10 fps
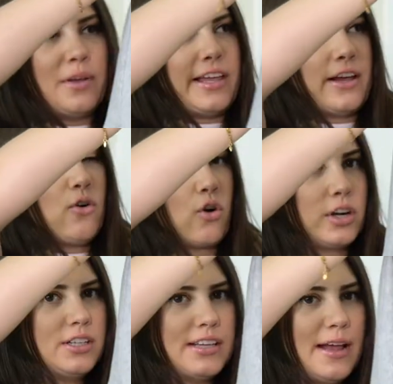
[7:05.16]
with a
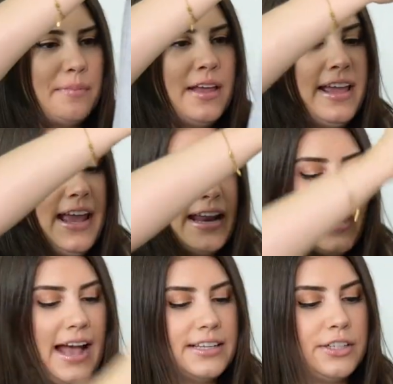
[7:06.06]
quarter zip, and it
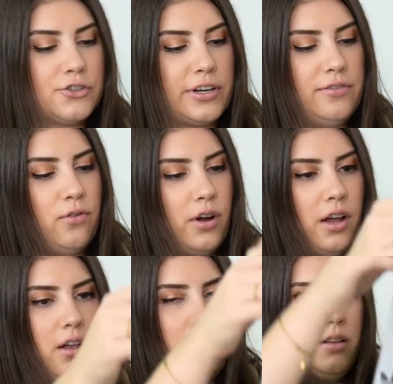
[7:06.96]
has the
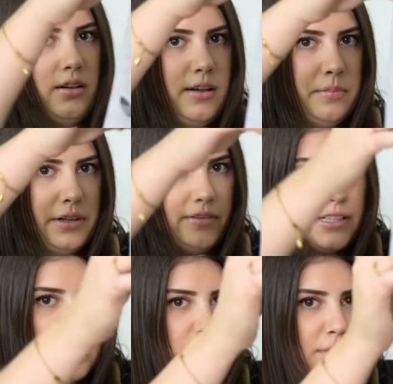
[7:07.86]
trefoil, I believe
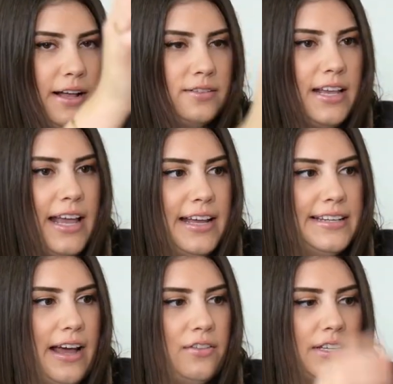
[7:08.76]
that's how it's pronounced,
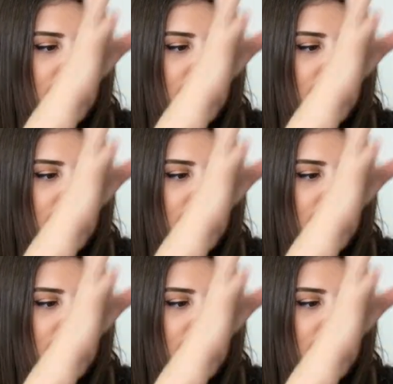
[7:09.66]
down the